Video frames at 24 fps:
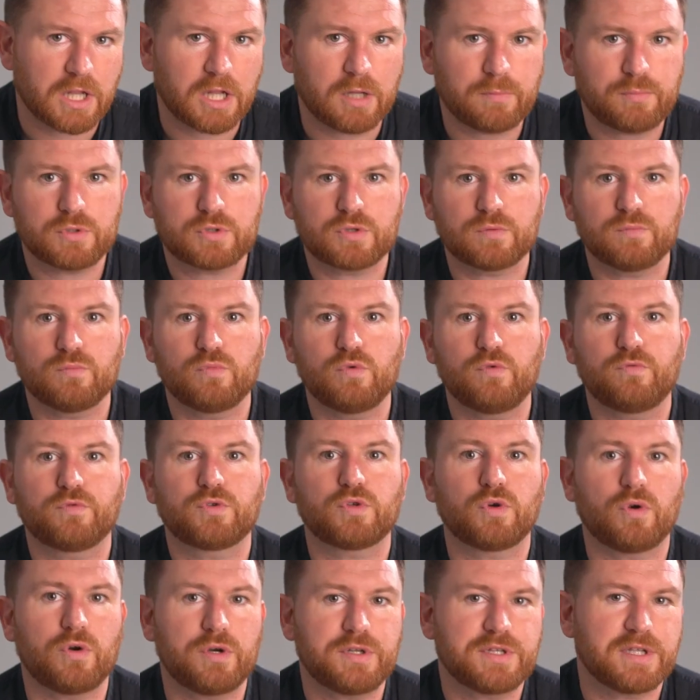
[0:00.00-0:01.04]
help you to move
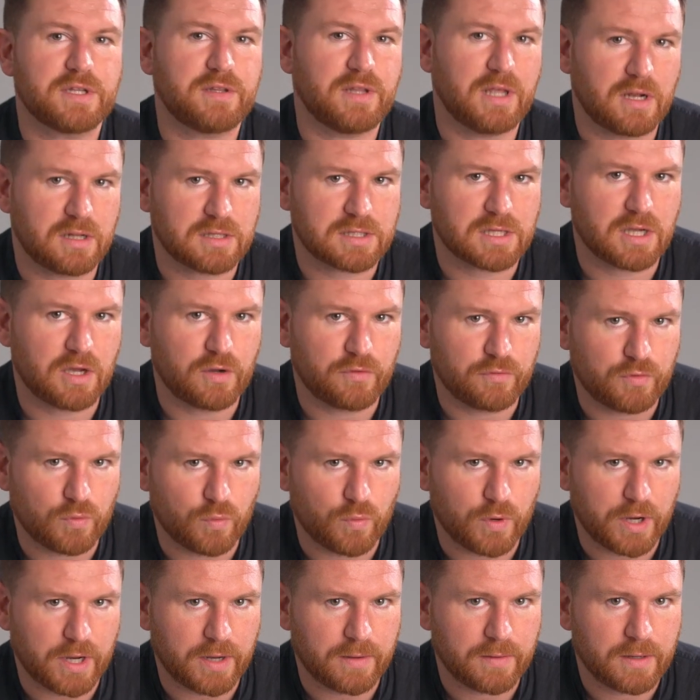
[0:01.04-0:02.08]
thorns and nettles out of the
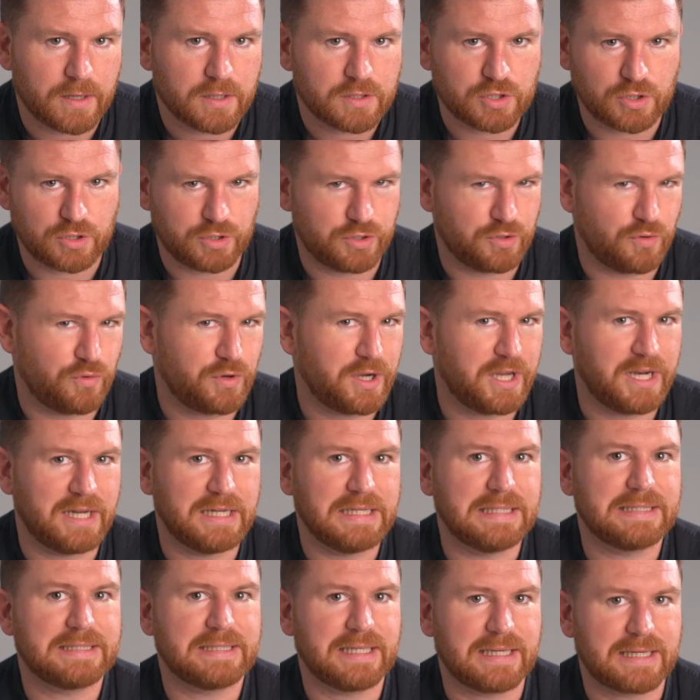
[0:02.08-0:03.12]
way, so you don't get
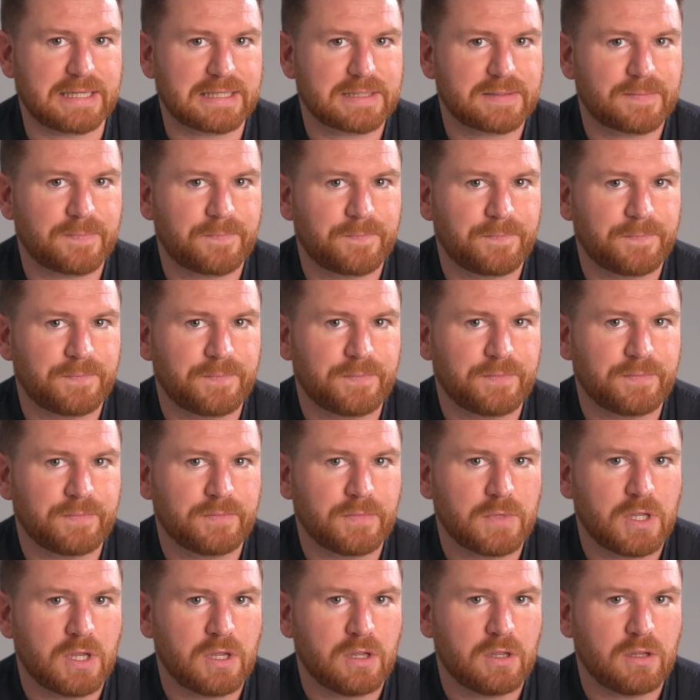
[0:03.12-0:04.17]
any ticks.
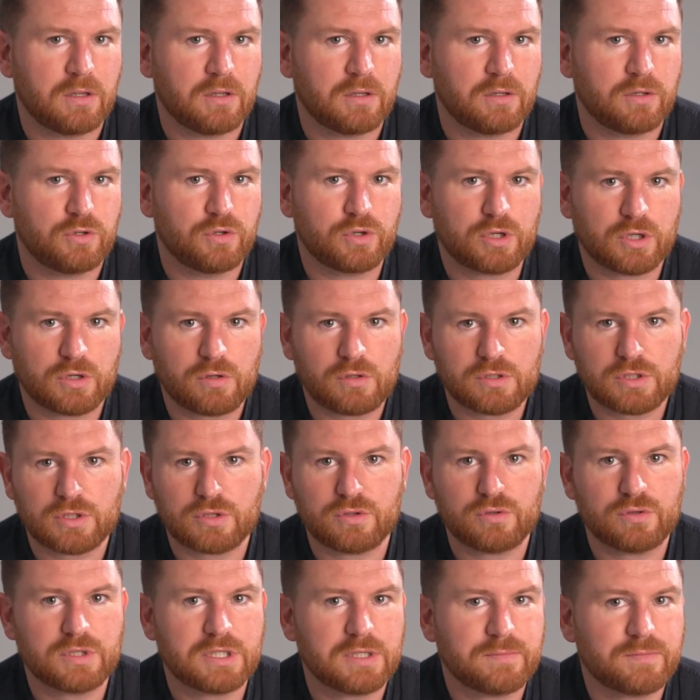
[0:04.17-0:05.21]
You can also
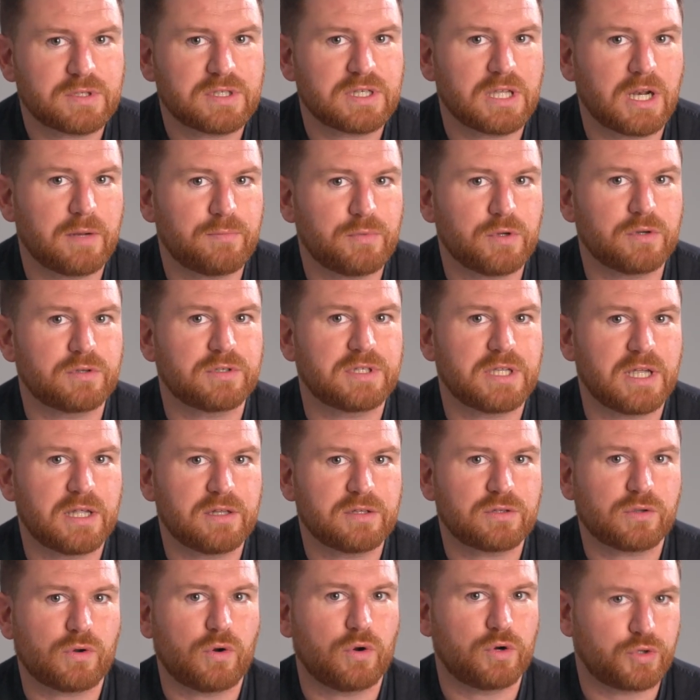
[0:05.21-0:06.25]
use them to set up your
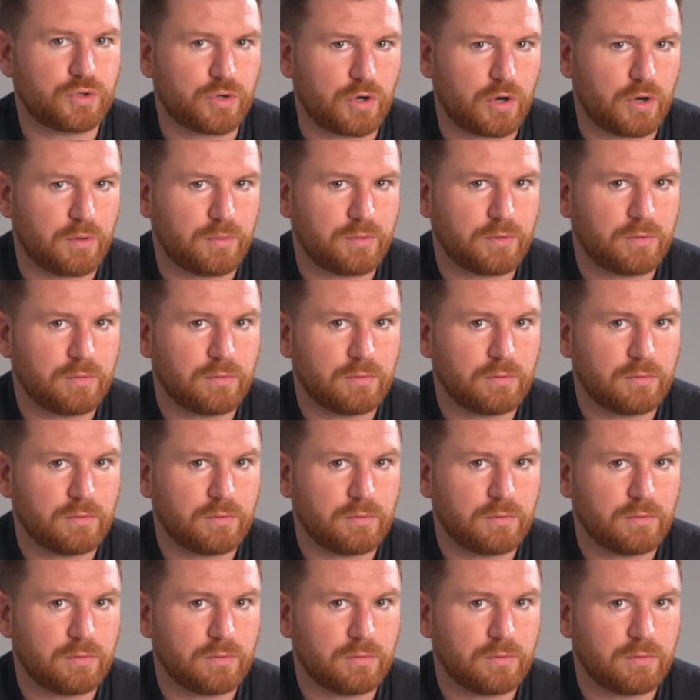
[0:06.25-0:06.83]
tent or tarp,